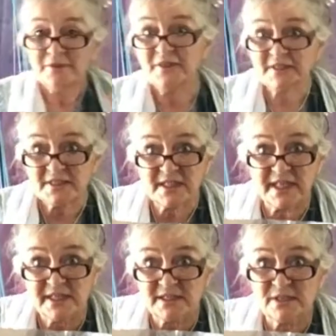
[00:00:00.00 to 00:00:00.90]
This is a
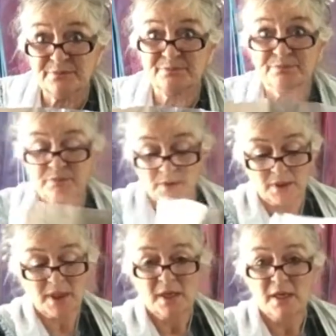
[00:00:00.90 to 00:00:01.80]
kit.
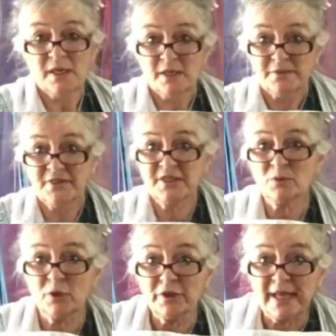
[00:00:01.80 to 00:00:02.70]
This is
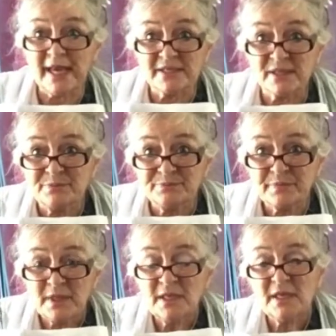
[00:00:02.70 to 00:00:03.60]
what you get.
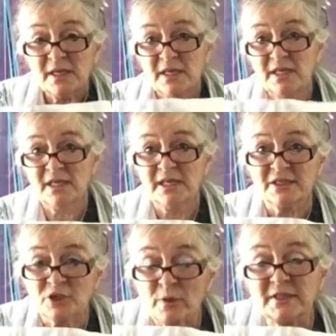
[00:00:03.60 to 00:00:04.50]

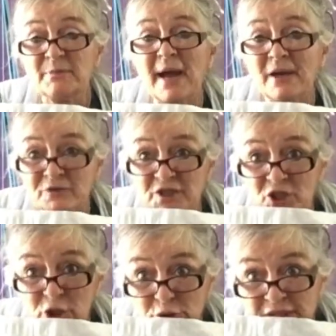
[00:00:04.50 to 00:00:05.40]
It's £20
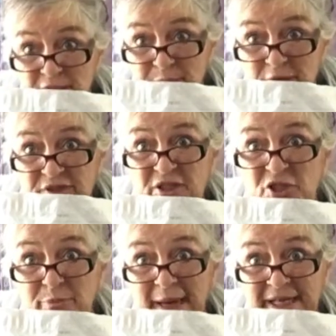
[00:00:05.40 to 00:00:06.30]
including the postage
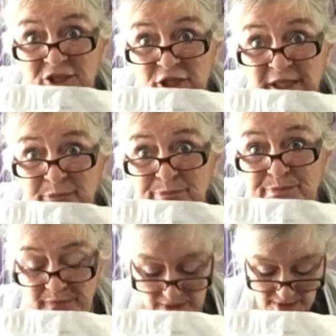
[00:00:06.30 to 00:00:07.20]
and packaging.
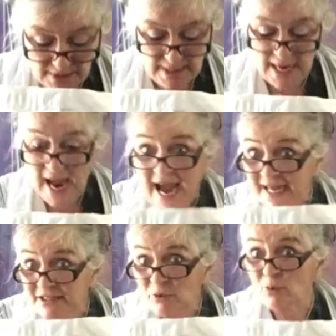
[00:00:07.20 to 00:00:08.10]

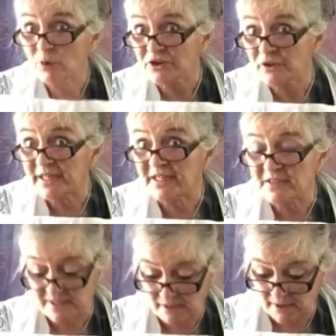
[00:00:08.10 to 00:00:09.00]
And what do you get
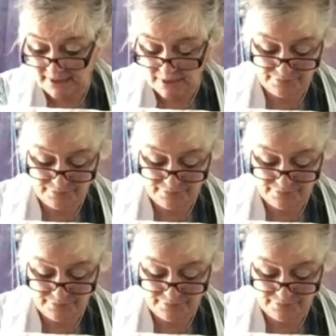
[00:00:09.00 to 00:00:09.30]
inside?